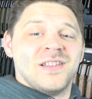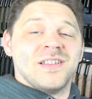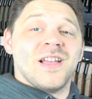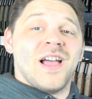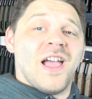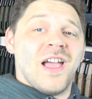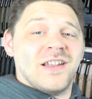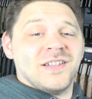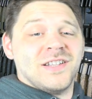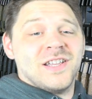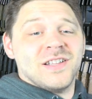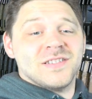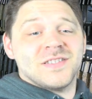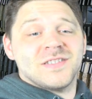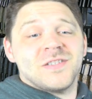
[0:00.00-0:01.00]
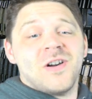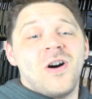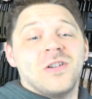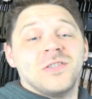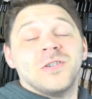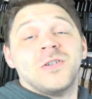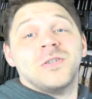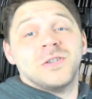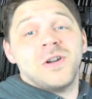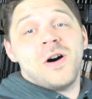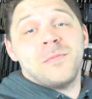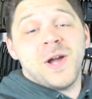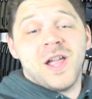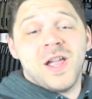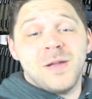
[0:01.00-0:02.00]
I had to get installed to hold all
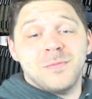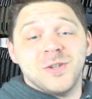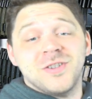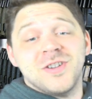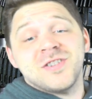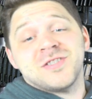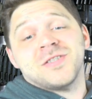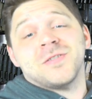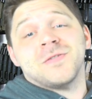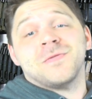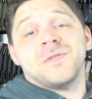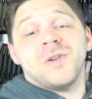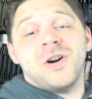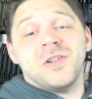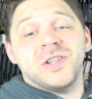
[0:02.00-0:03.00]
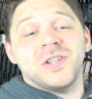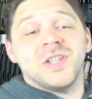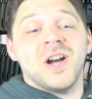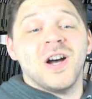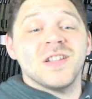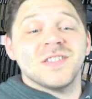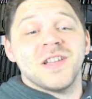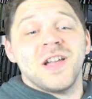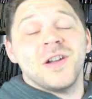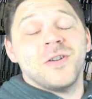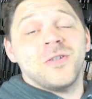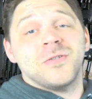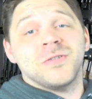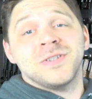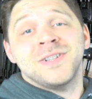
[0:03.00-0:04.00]
my ammunition for all the guns I
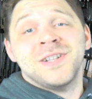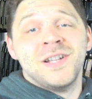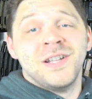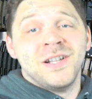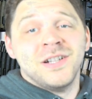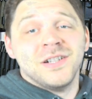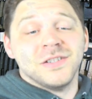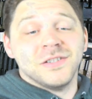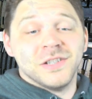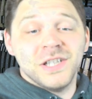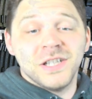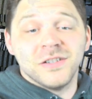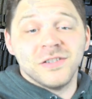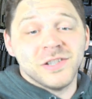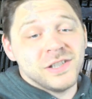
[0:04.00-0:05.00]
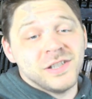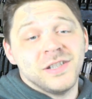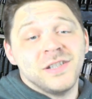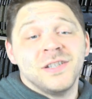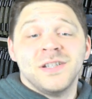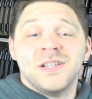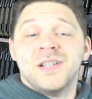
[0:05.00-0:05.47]
own legally